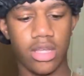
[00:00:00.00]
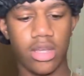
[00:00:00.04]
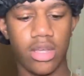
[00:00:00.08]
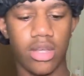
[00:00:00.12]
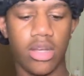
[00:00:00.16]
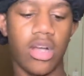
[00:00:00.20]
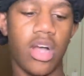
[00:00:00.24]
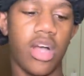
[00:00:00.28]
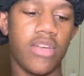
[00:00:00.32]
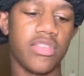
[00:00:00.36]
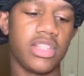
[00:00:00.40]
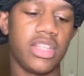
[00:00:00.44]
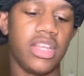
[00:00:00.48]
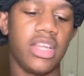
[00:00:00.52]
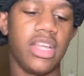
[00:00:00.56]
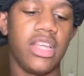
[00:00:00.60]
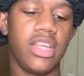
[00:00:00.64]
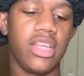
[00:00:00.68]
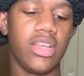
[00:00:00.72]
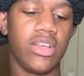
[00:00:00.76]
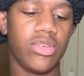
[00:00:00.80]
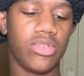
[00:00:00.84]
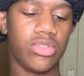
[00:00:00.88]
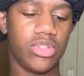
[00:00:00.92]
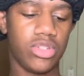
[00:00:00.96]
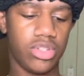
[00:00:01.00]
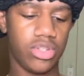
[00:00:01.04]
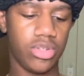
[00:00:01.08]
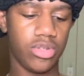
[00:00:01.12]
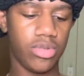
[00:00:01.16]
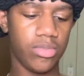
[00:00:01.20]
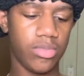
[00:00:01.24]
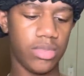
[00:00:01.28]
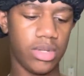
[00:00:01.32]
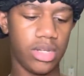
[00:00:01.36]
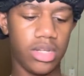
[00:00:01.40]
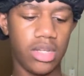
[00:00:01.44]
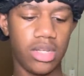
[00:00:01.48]
Obviously, you can go
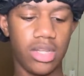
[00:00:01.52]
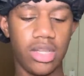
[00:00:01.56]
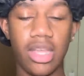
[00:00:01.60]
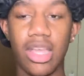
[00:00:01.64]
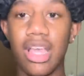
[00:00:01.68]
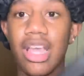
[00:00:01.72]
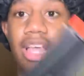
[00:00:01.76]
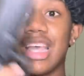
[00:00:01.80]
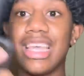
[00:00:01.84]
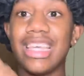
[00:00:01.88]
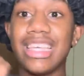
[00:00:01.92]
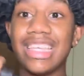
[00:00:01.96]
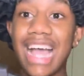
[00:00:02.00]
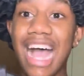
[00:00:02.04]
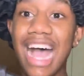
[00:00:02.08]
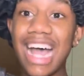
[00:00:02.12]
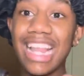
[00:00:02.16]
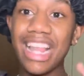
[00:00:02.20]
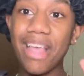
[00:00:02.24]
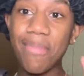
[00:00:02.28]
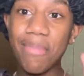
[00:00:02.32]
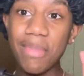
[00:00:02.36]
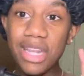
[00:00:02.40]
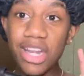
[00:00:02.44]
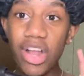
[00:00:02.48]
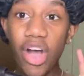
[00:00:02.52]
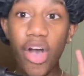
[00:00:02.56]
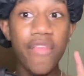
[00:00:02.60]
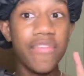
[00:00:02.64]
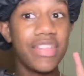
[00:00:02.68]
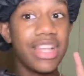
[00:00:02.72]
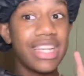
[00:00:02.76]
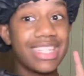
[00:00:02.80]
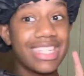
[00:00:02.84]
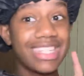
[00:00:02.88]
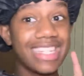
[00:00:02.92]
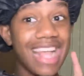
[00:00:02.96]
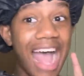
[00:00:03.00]
shoot, but Y'all let me know if
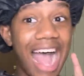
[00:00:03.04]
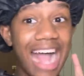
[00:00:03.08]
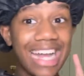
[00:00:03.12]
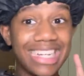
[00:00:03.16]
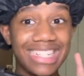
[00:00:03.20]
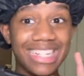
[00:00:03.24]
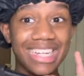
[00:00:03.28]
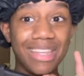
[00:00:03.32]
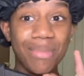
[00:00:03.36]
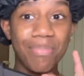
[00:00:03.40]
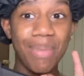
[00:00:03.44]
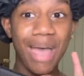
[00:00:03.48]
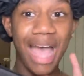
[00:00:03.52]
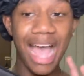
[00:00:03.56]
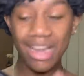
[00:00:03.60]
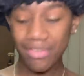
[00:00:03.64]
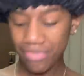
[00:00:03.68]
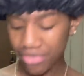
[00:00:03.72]
this is actually bad